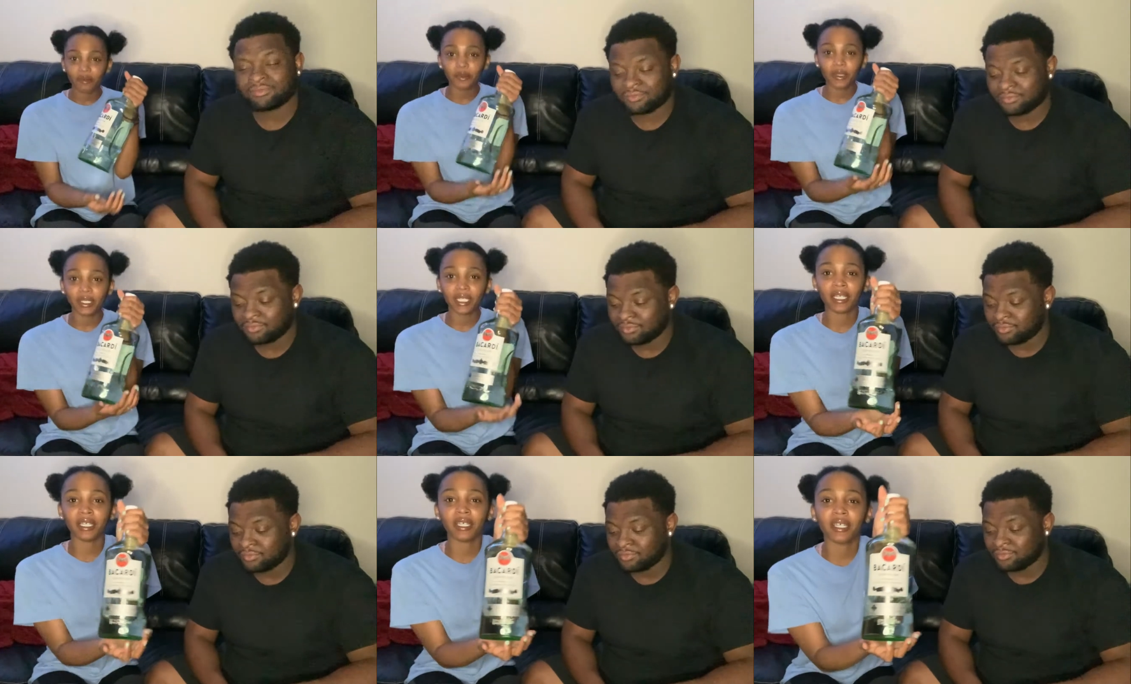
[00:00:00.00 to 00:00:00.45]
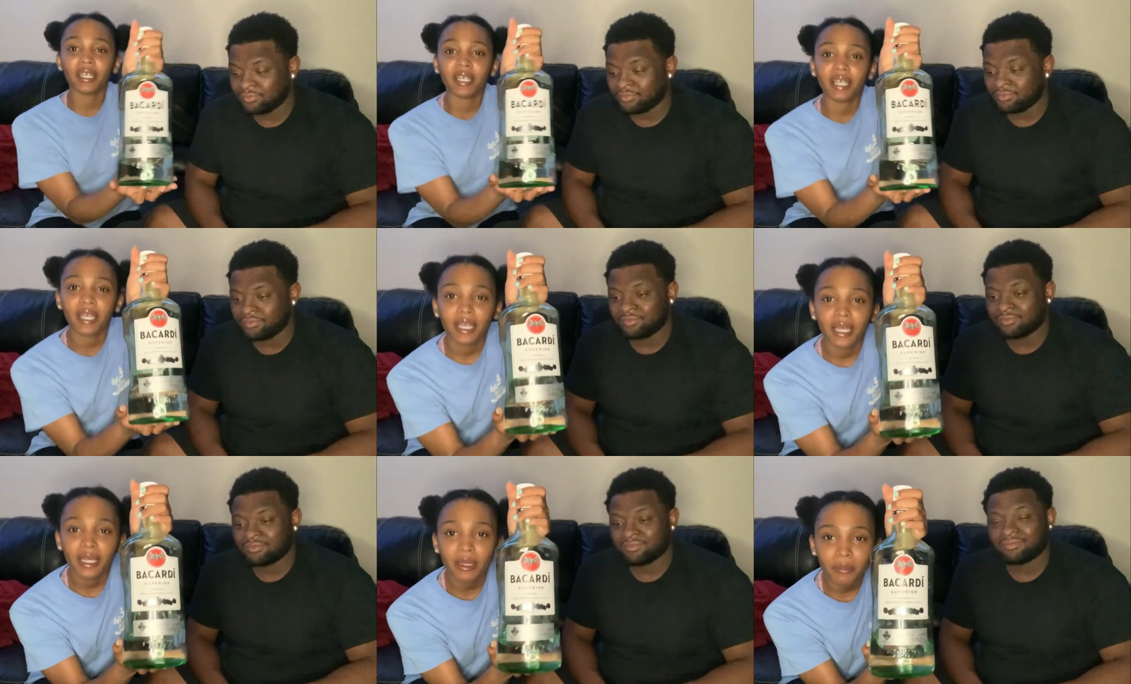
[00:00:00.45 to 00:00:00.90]
Speaker 1: drink with the
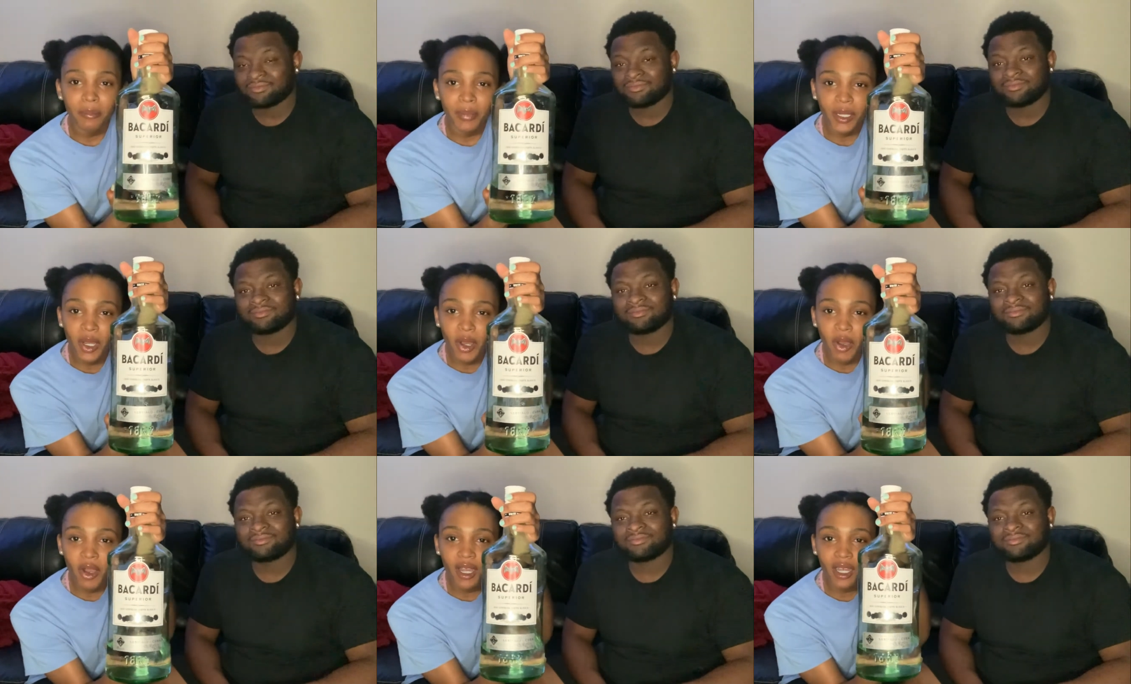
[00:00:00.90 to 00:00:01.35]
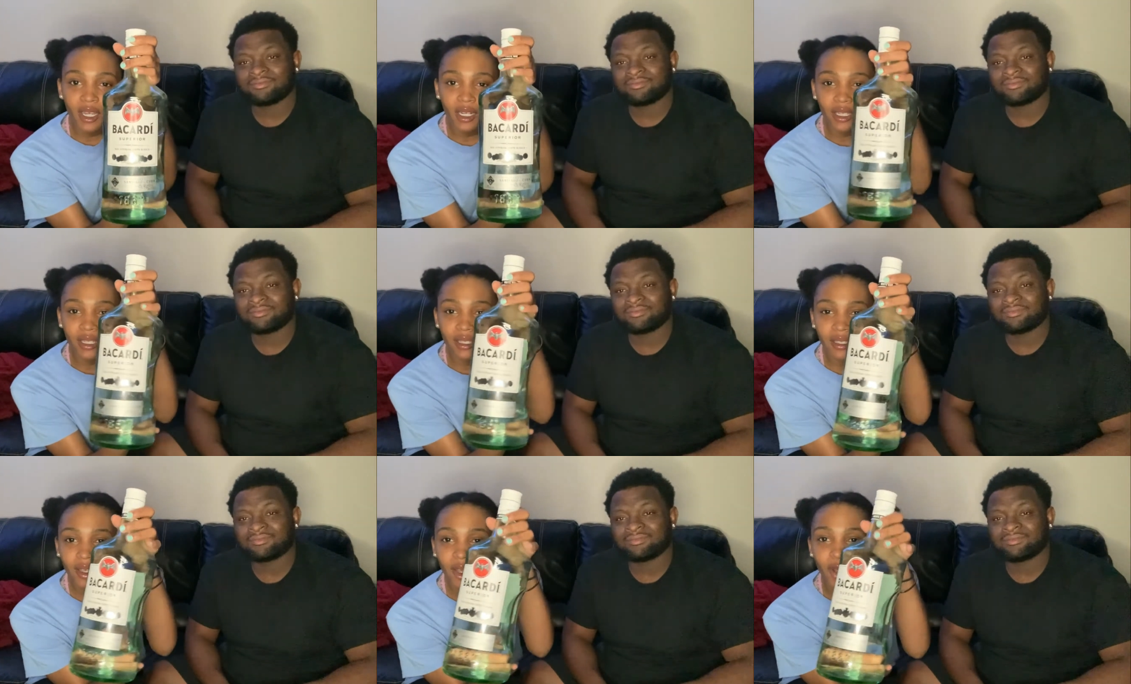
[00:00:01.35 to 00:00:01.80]

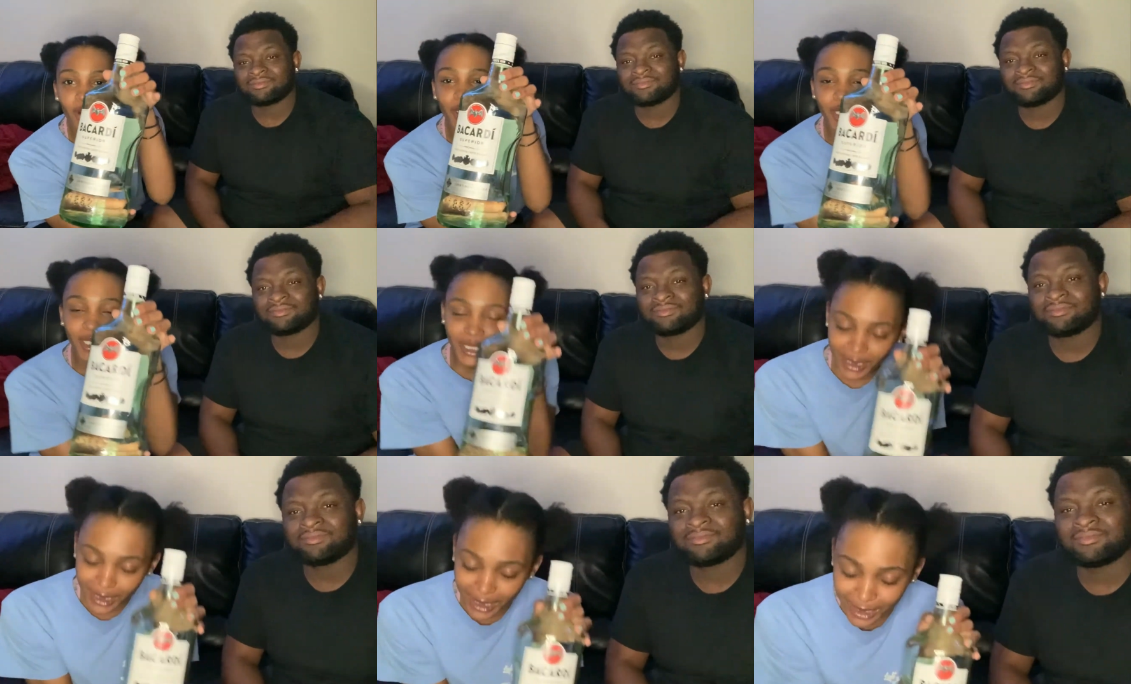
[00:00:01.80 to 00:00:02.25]
Bacardi. Okay.